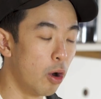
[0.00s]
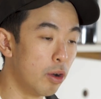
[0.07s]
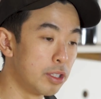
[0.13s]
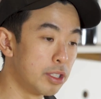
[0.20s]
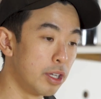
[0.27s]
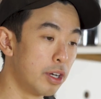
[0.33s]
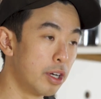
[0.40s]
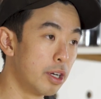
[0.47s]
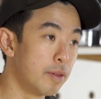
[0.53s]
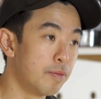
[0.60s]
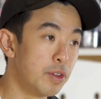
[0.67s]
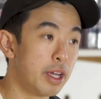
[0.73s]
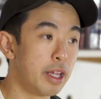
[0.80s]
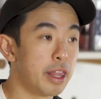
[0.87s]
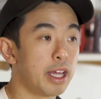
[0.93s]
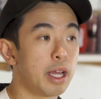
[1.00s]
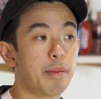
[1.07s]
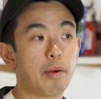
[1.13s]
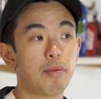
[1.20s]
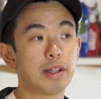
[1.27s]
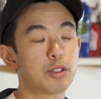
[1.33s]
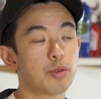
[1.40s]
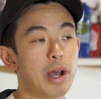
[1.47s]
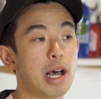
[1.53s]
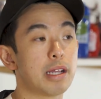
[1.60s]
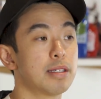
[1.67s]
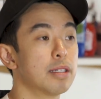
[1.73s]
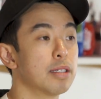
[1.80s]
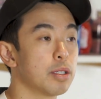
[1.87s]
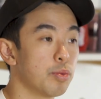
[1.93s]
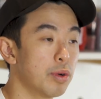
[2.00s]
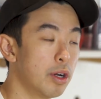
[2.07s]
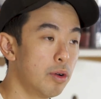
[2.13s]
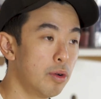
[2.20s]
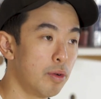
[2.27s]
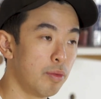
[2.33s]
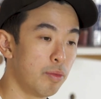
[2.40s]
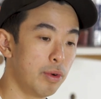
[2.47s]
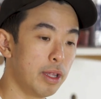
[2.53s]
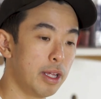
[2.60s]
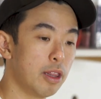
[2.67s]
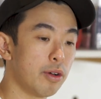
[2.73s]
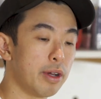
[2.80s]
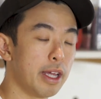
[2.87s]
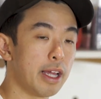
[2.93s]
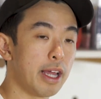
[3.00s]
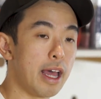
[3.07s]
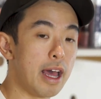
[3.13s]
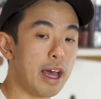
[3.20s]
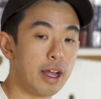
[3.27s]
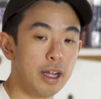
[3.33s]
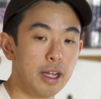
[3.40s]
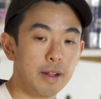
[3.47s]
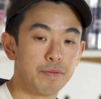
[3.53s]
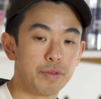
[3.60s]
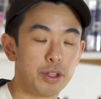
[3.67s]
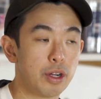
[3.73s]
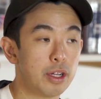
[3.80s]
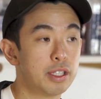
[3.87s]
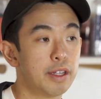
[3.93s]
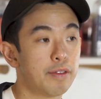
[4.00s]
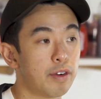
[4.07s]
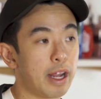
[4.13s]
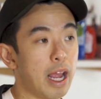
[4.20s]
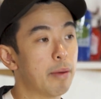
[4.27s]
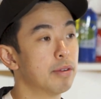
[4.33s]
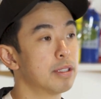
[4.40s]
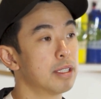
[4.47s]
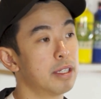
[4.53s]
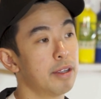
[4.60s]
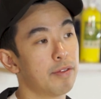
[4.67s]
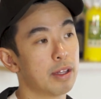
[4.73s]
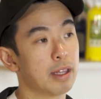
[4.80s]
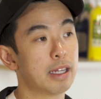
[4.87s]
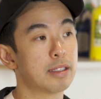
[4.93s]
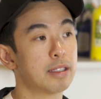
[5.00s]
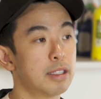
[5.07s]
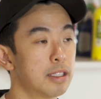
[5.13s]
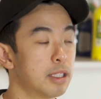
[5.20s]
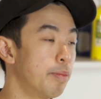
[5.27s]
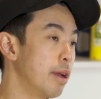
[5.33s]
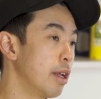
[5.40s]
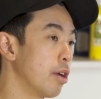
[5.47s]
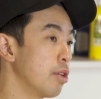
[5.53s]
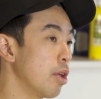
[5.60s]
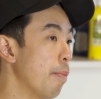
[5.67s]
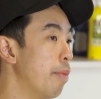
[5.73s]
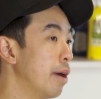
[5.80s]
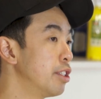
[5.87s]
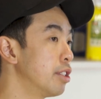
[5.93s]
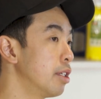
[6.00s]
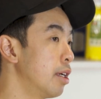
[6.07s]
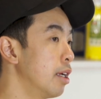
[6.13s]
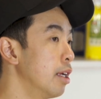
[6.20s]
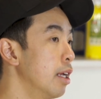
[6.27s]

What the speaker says: Also, you can think about rental houses as well, really looking at different cameras and different lenses depending on your budget.